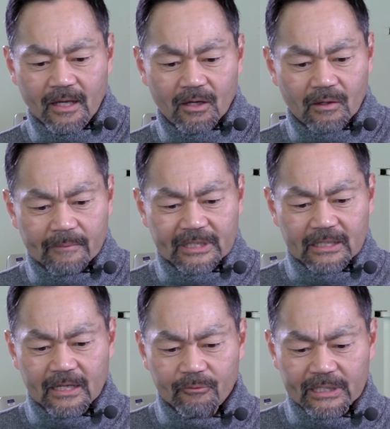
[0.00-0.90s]
No, I
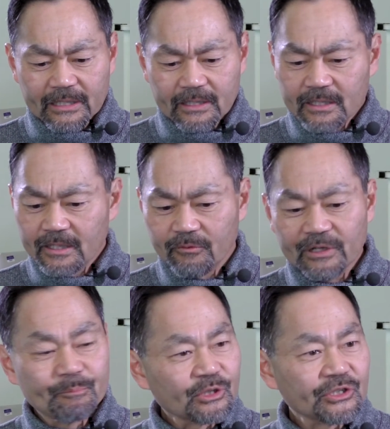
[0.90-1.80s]
mean, we
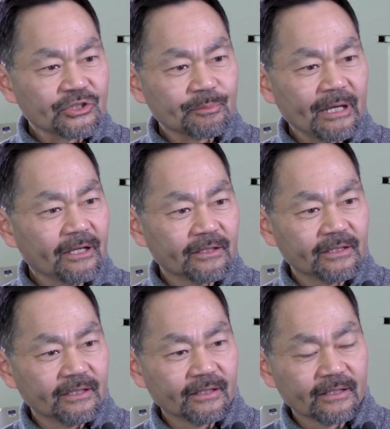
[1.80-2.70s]

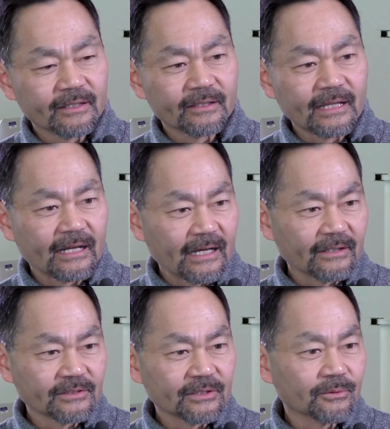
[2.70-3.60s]
participated in that
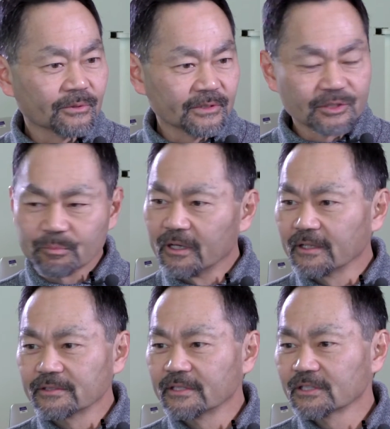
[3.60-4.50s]
housing ordinance
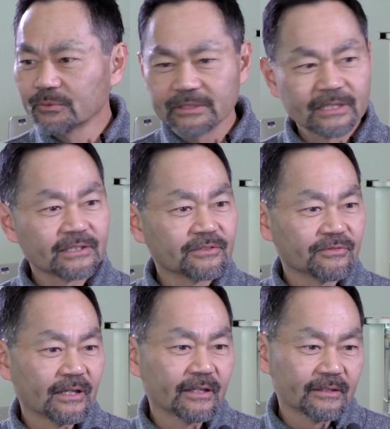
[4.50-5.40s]
process. We
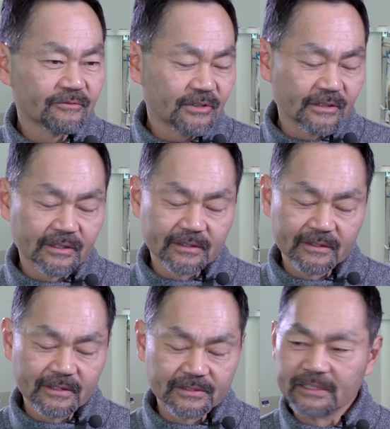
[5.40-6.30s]
testified in front
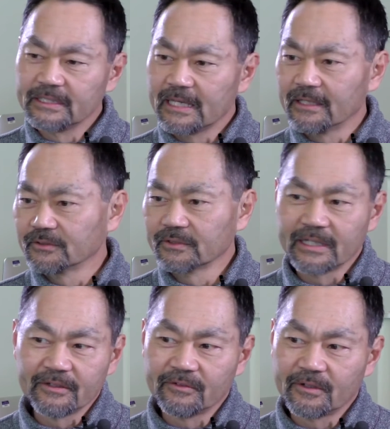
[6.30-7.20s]
of the city council,
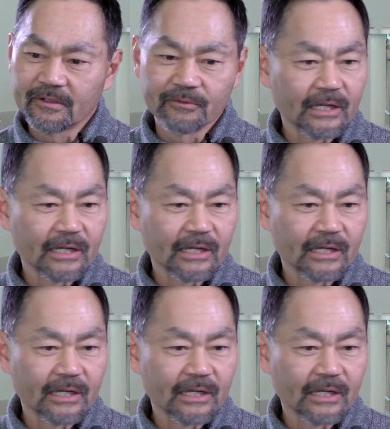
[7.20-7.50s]
gave our